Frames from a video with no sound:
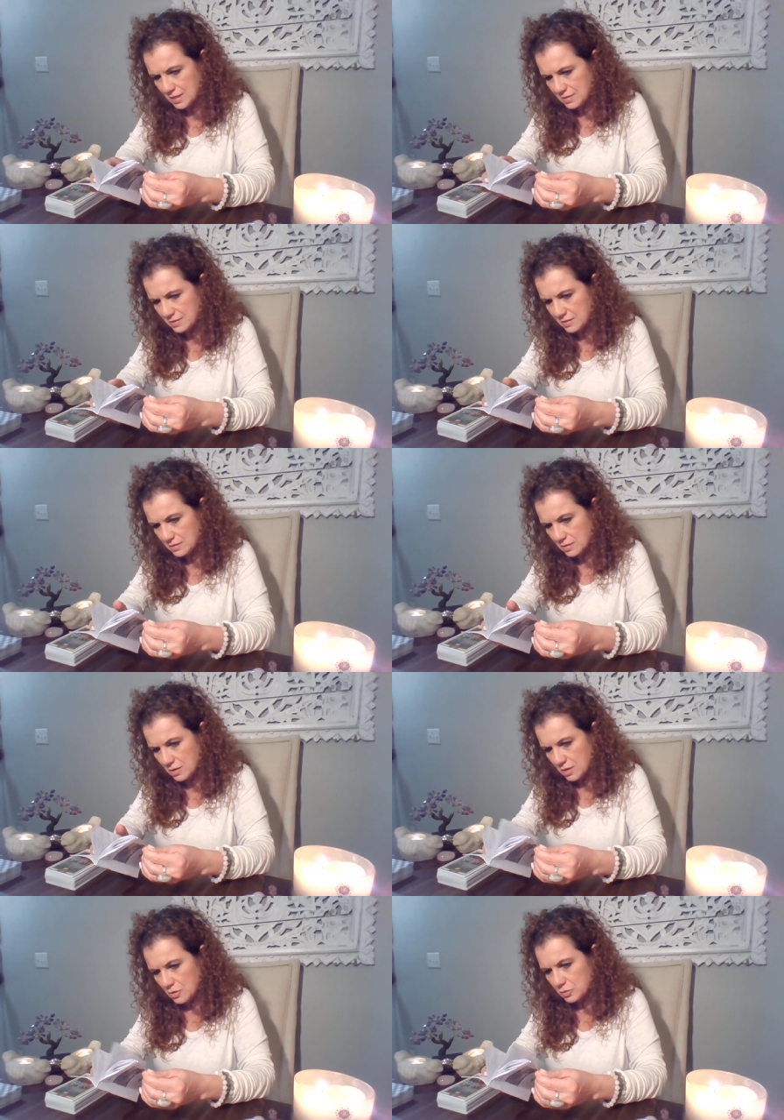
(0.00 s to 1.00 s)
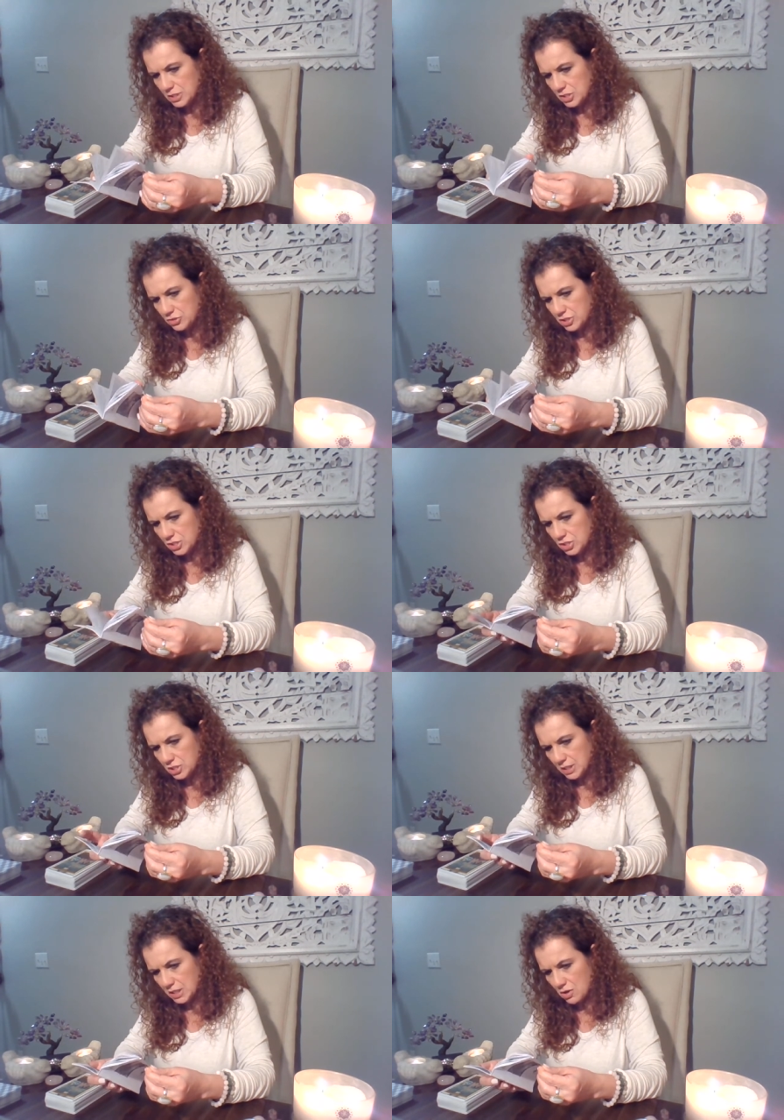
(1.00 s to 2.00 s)
is what is
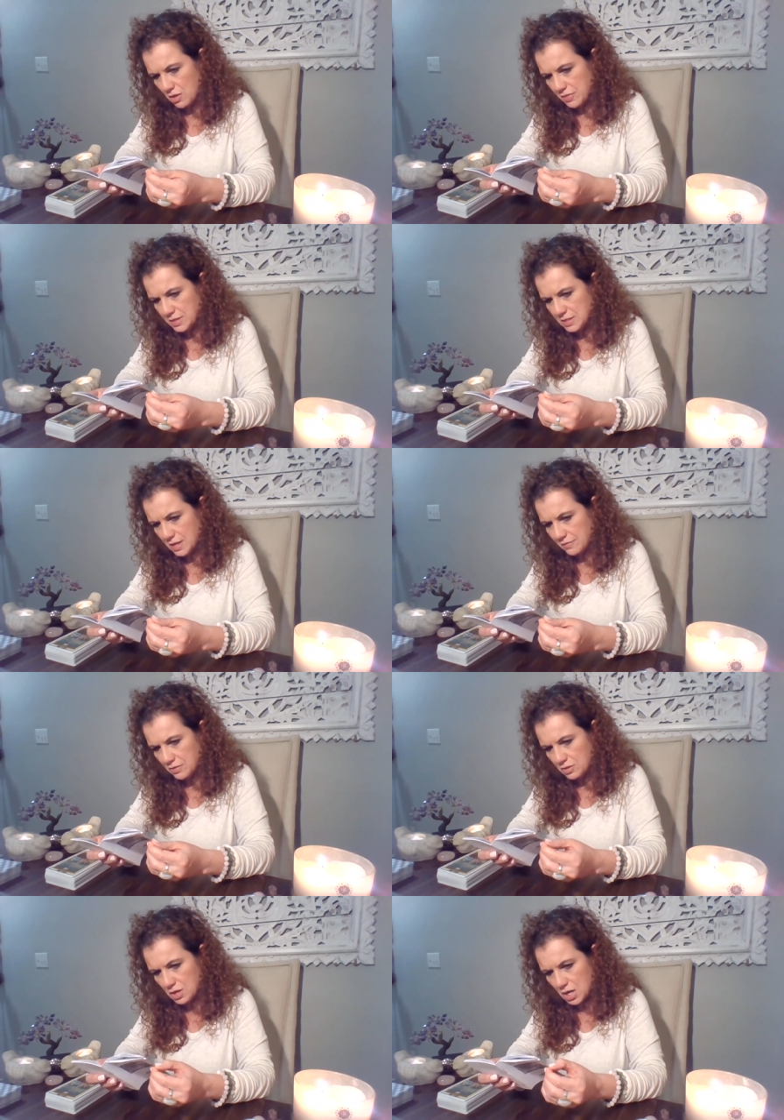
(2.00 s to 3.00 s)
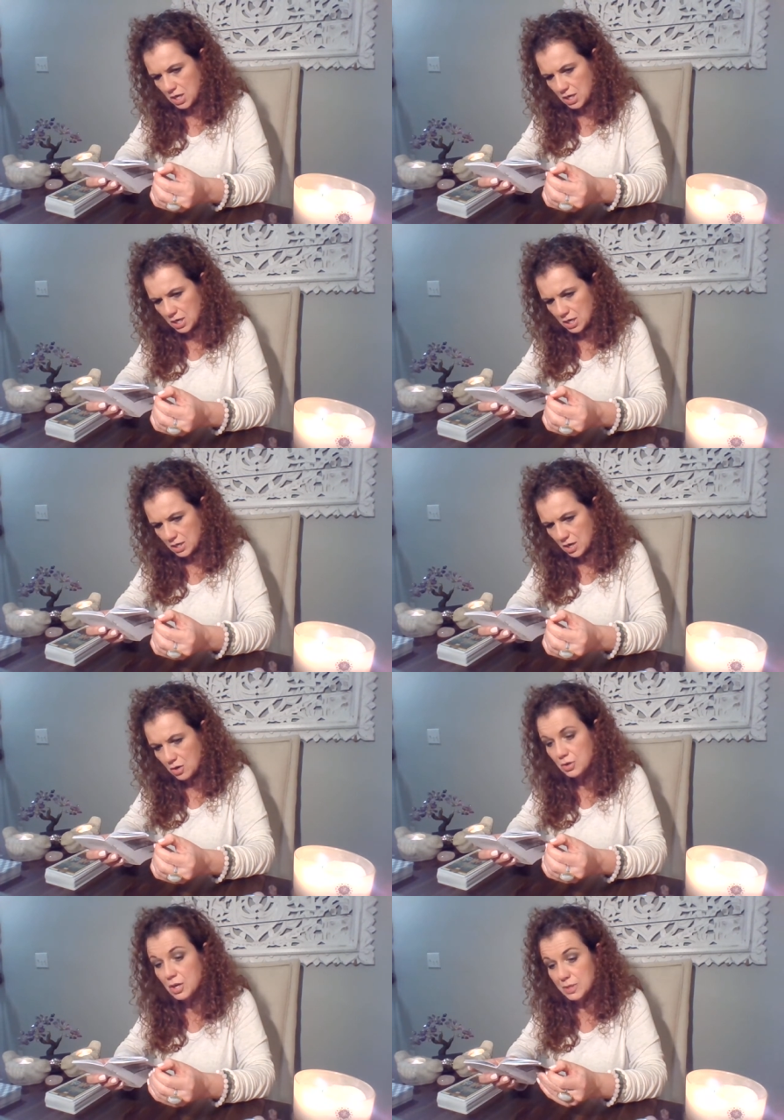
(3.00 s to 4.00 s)
traditionally called the Devil card.
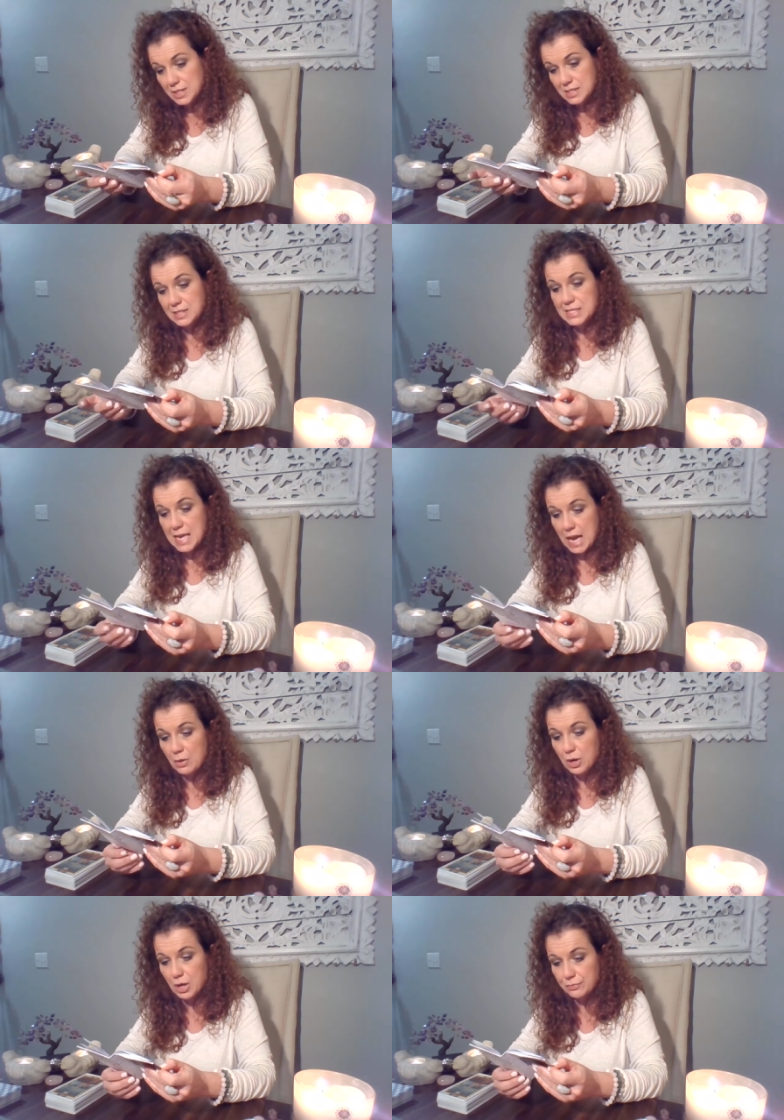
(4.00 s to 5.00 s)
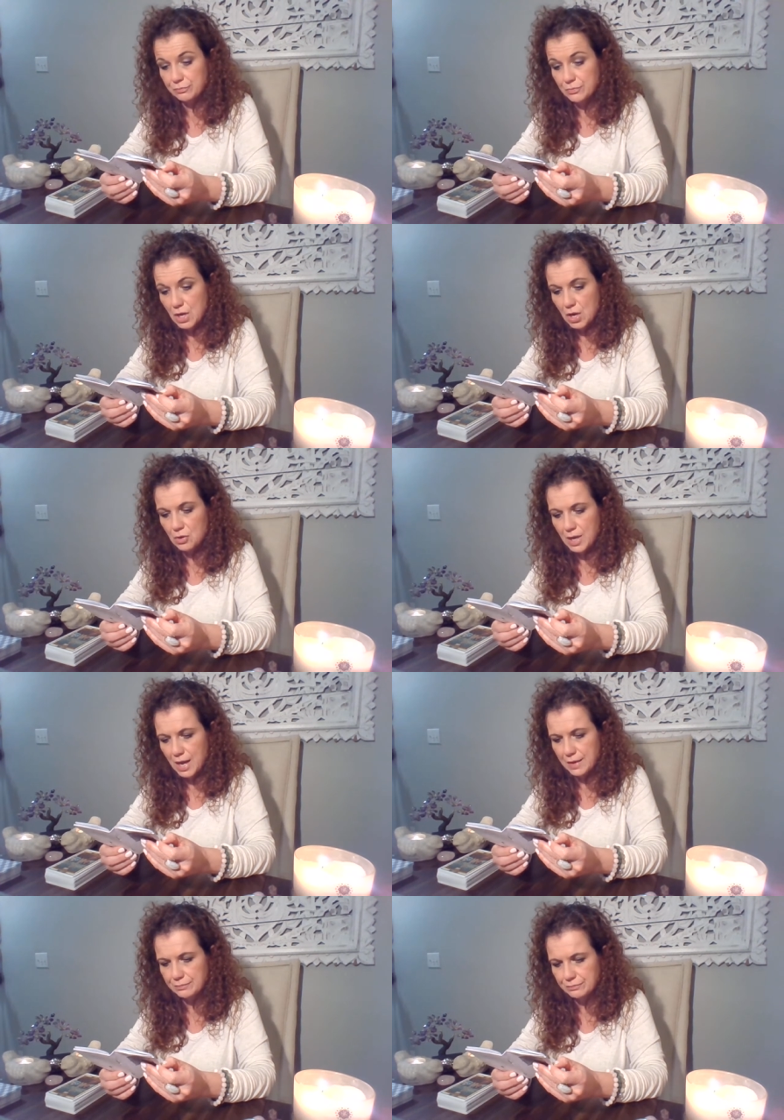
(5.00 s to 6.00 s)
Oh no, it's the Tower.
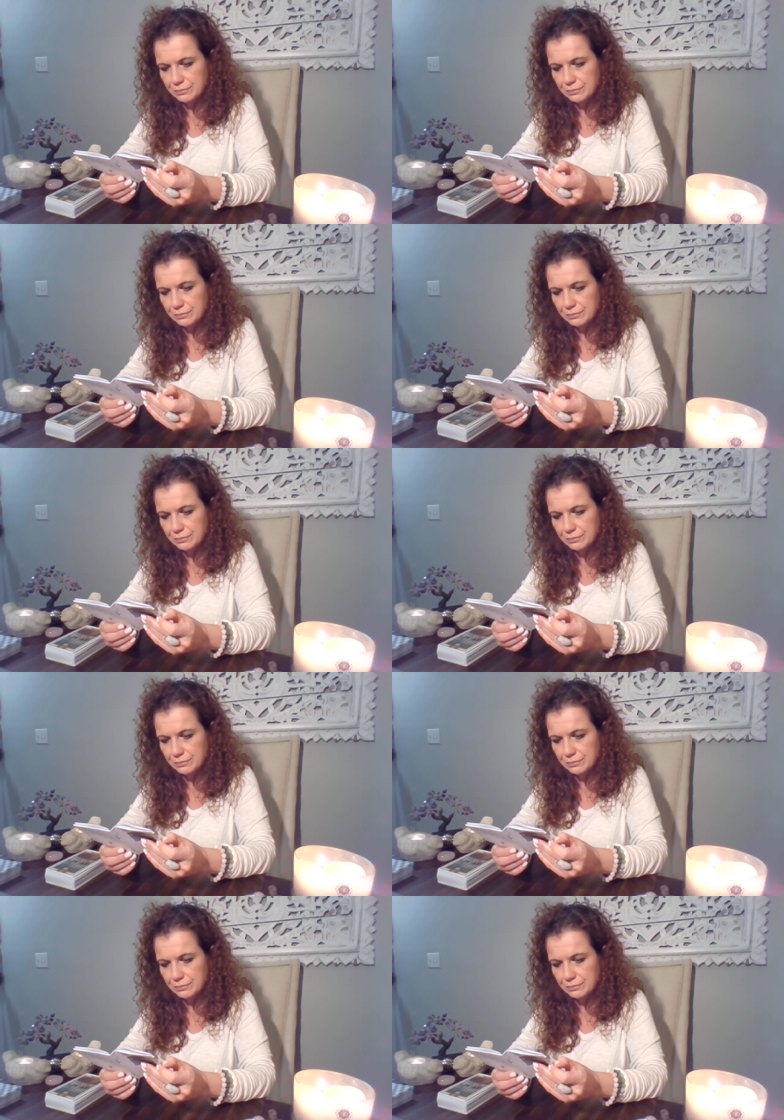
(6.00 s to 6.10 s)
Okay.